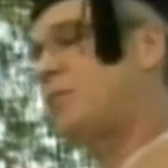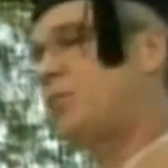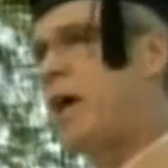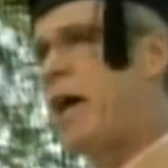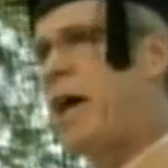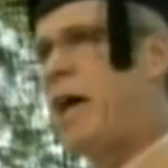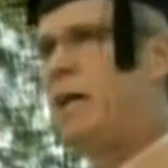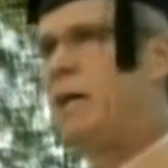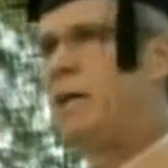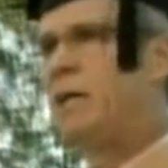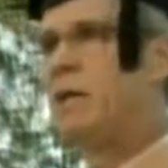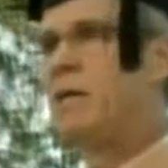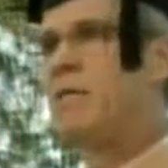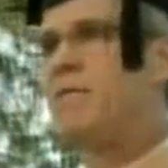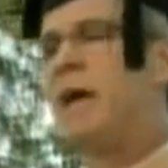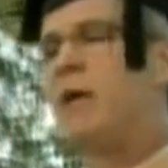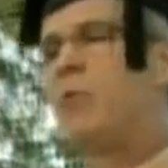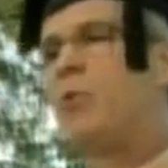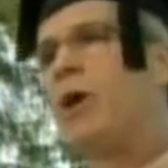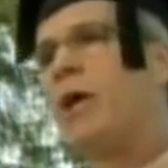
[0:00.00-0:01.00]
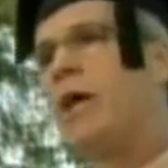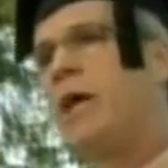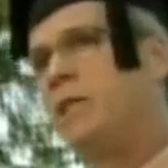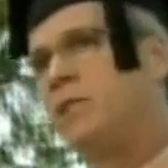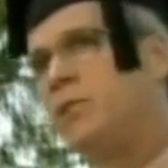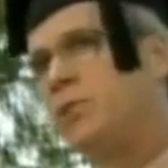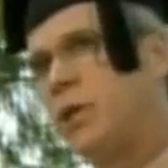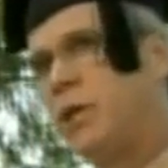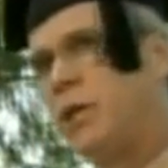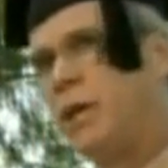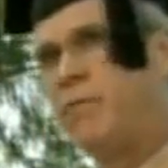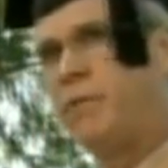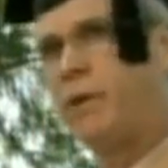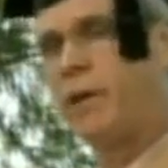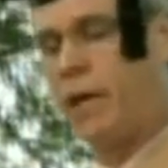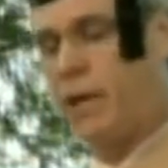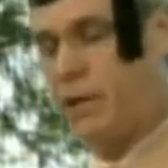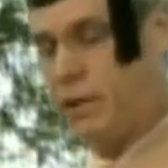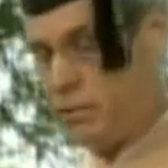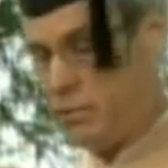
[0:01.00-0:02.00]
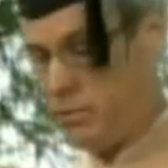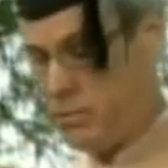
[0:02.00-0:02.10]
say they were insignificant.